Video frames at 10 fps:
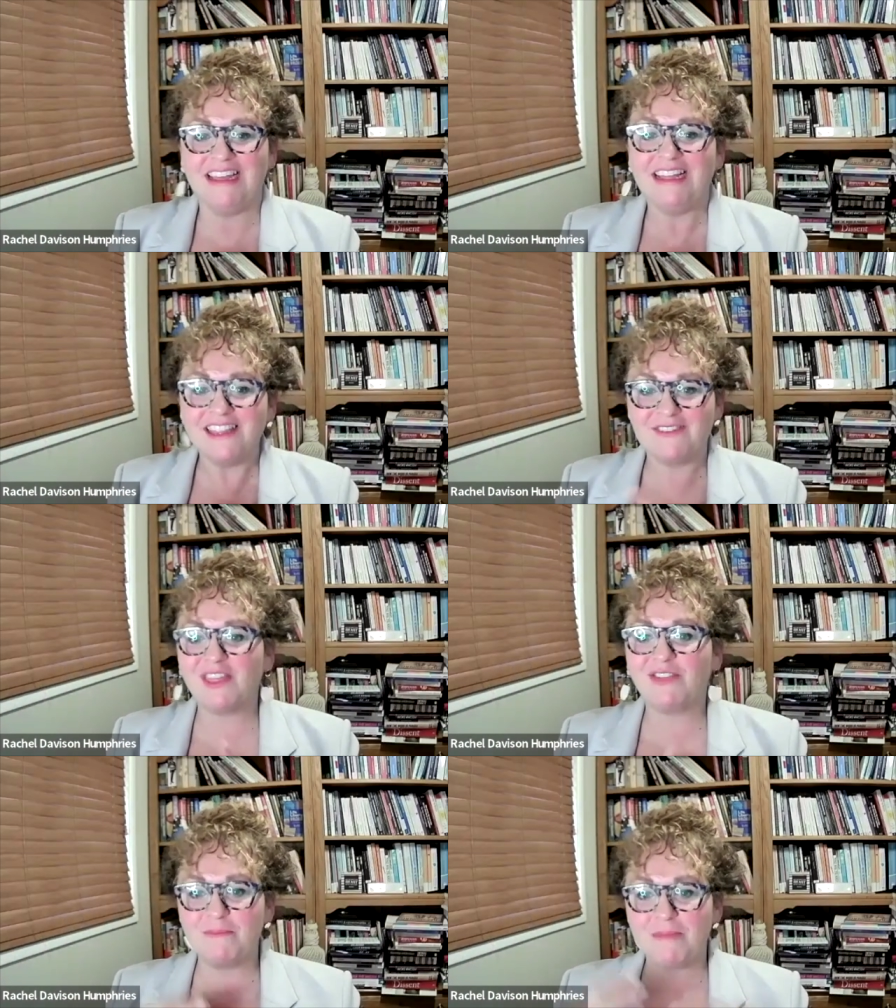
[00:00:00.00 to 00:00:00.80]
living
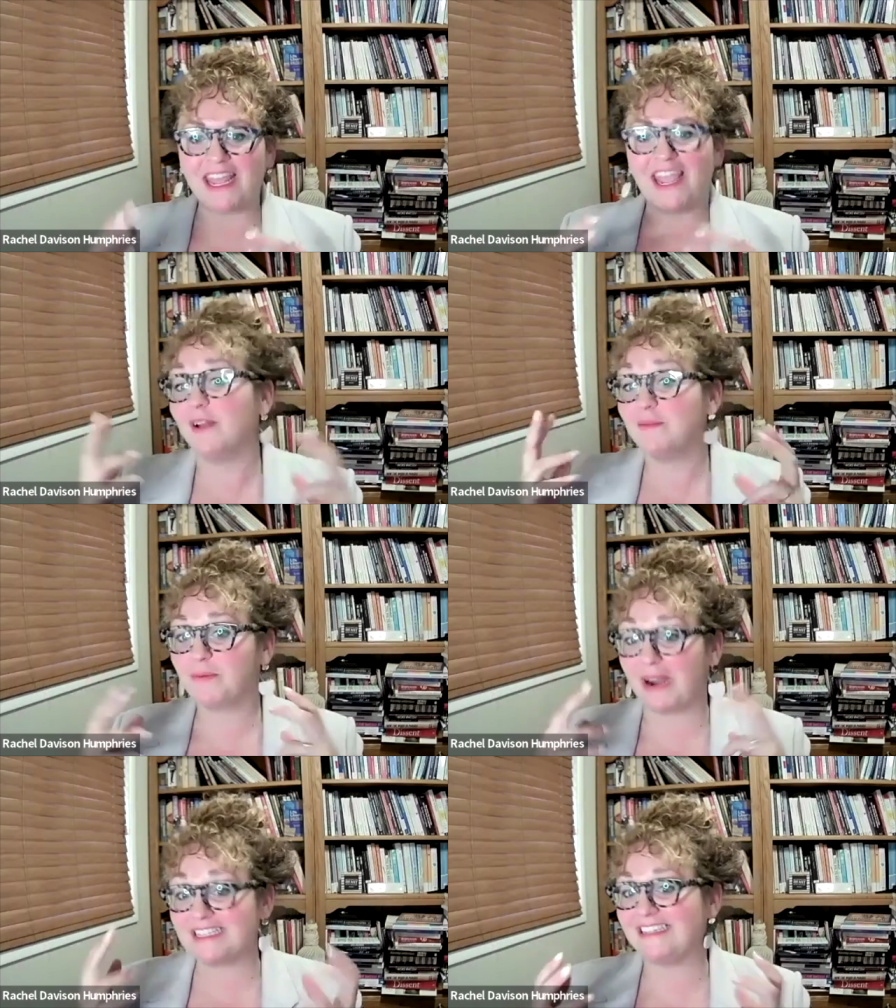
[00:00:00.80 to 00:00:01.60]
through many
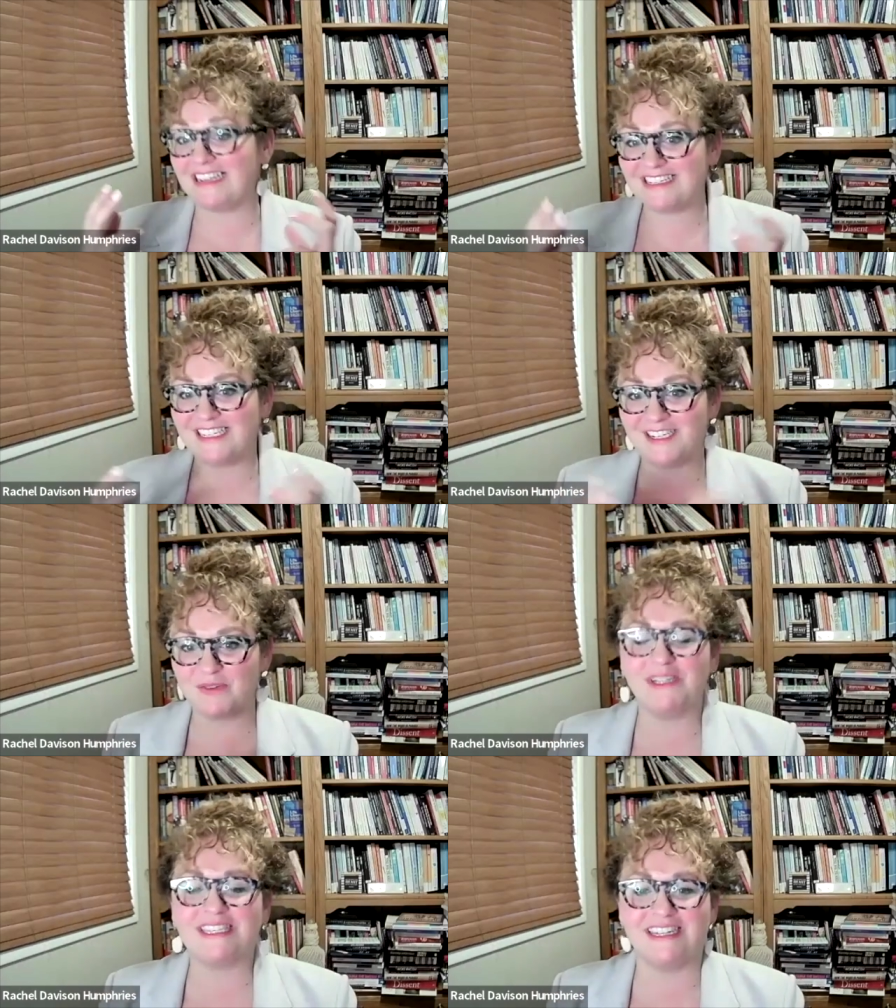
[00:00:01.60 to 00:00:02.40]
unprecedented
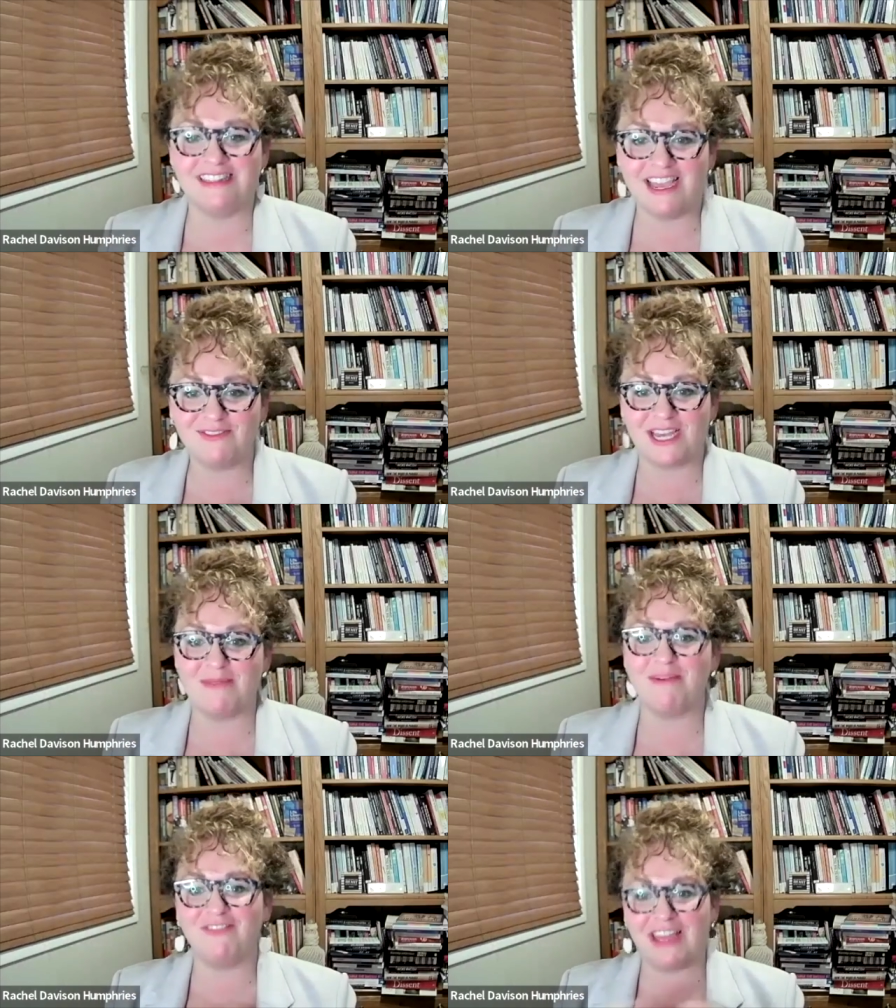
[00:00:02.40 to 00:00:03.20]
once in a lifetime
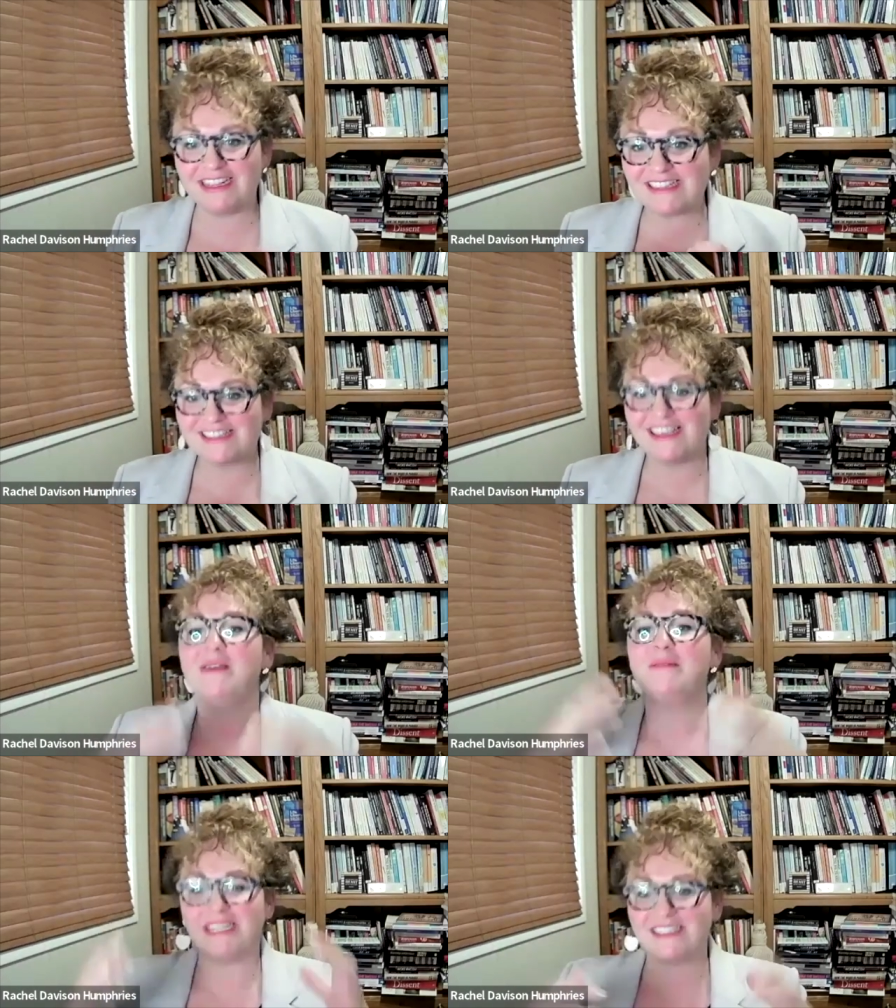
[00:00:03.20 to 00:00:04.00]
events
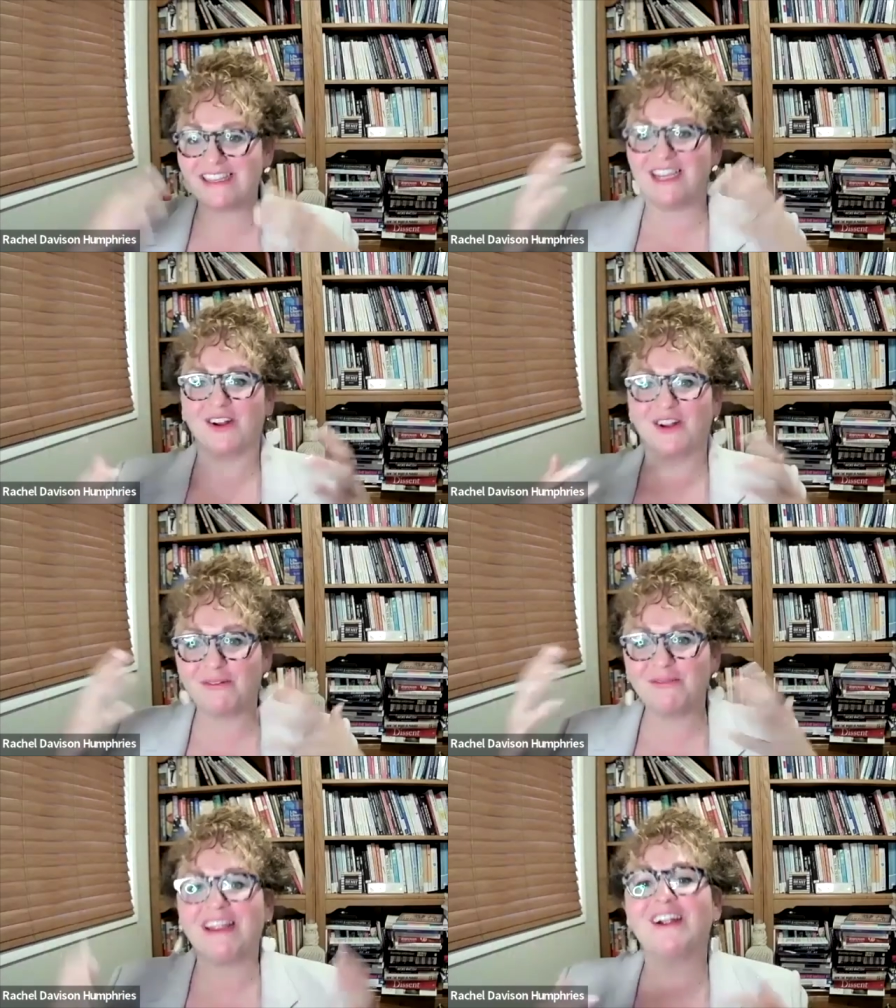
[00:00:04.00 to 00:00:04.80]
means that your
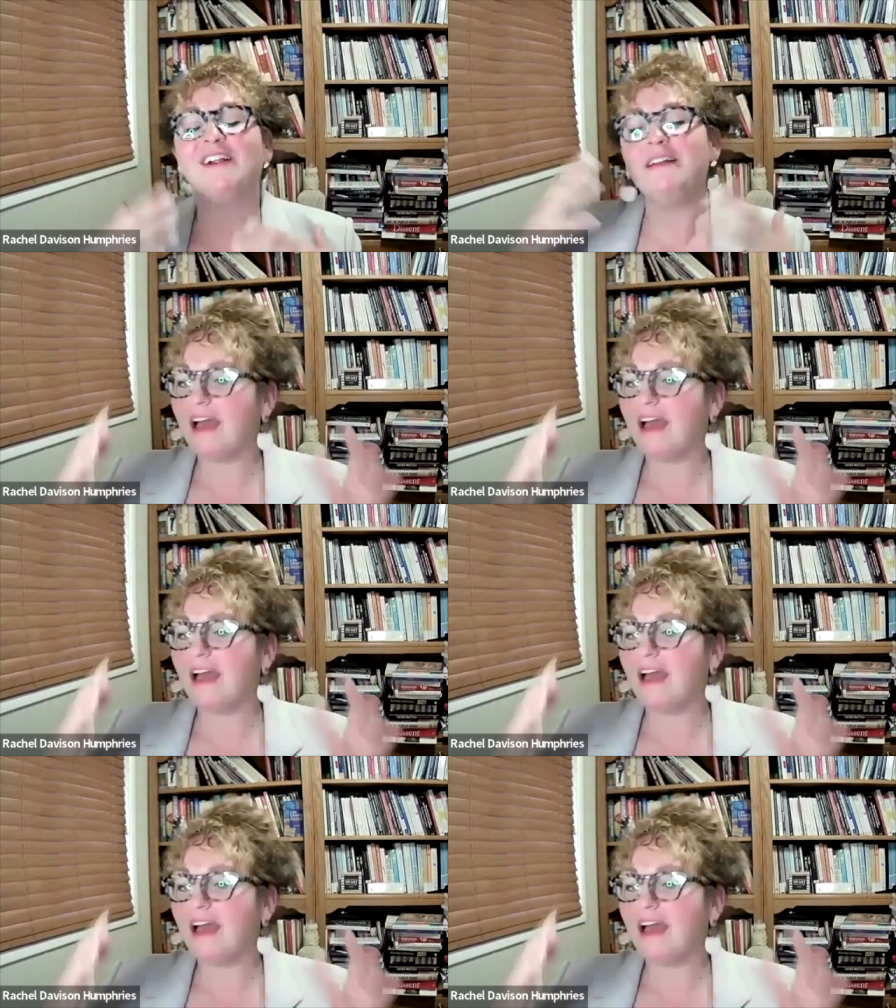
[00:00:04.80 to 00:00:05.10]
career